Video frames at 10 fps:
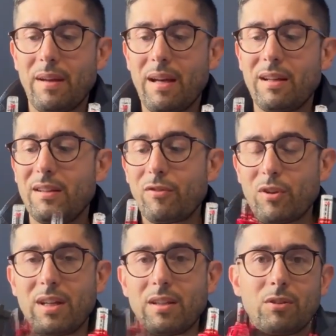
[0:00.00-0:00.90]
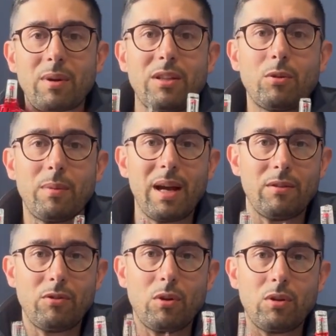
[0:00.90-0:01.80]
It is a fully customizable
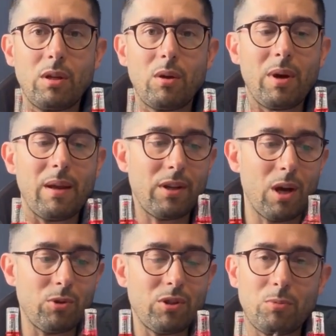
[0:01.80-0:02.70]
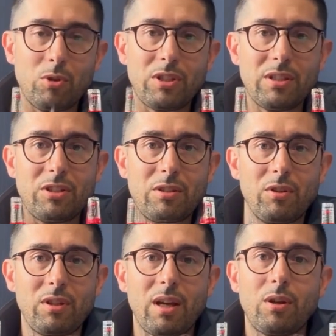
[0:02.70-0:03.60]
manifold. We have the option to print it in
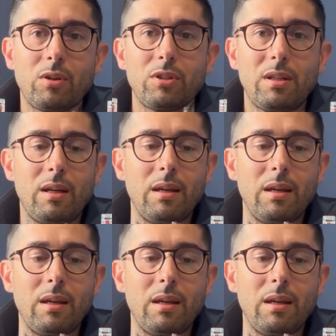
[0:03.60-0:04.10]
different colors.